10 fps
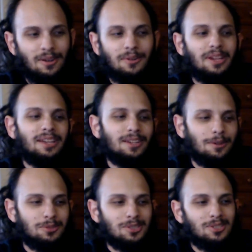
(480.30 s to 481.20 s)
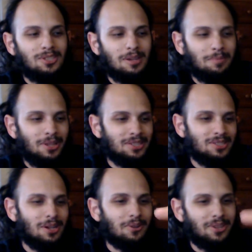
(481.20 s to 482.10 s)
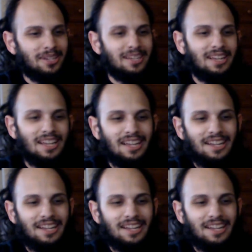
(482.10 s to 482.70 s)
okay, he goes to the same place. No, they